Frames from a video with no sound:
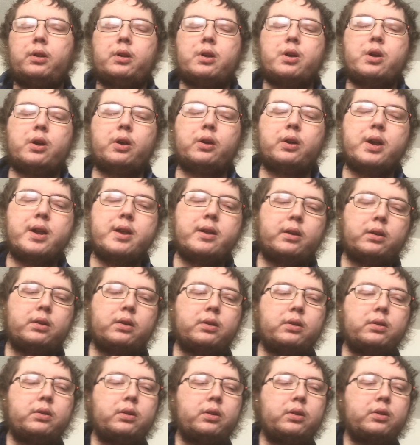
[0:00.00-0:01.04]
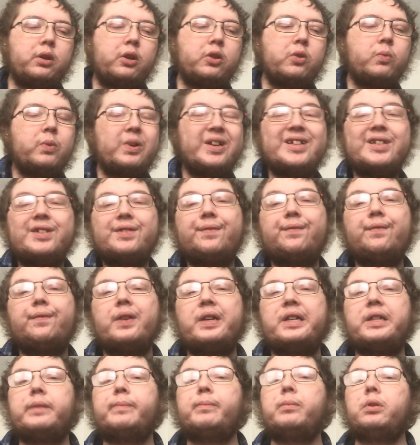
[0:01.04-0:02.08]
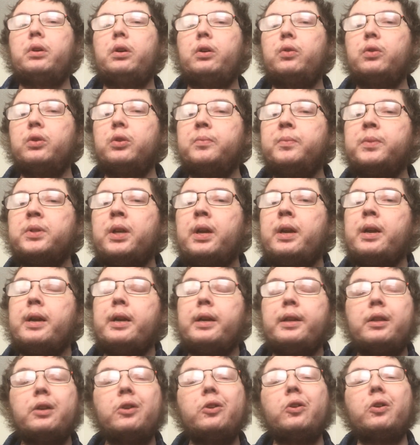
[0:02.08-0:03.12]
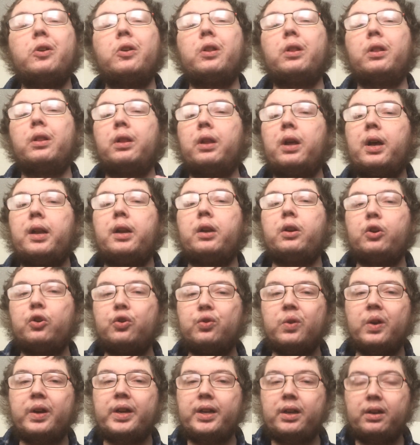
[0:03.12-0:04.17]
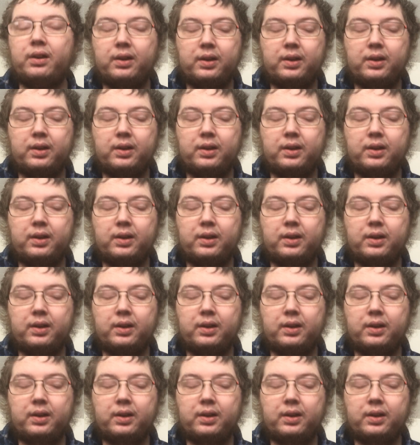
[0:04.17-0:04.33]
Alright, another way is Facebook groups. There are a lot of great